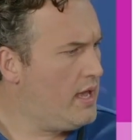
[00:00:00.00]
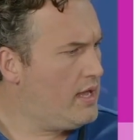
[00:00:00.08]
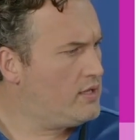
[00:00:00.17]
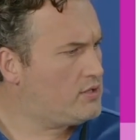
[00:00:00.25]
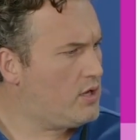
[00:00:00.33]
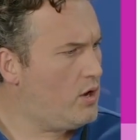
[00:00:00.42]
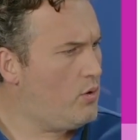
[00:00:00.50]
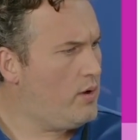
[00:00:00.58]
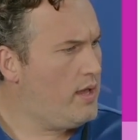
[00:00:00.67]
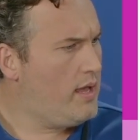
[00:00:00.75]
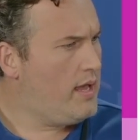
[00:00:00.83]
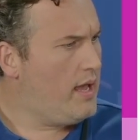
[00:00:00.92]
And so
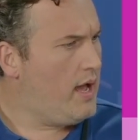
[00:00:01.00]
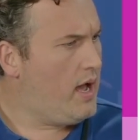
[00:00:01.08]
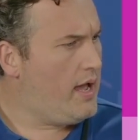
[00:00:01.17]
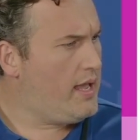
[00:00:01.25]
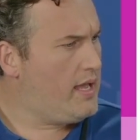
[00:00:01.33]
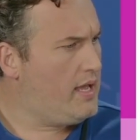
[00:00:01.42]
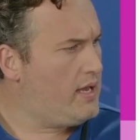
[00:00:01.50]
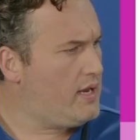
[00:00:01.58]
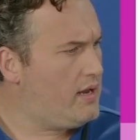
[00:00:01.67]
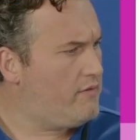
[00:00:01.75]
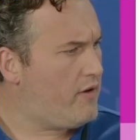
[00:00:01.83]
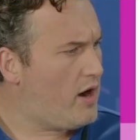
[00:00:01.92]
in
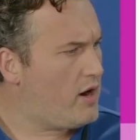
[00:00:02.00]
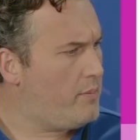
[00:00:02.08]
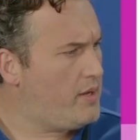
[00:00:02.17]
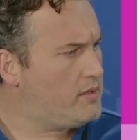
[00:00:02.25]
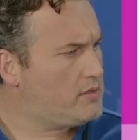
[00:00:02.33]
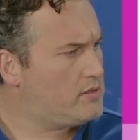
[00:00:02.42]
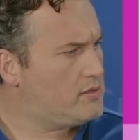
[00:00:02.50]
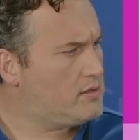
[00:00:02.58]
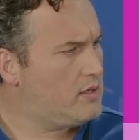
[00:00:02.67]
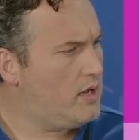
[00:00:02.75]
environments,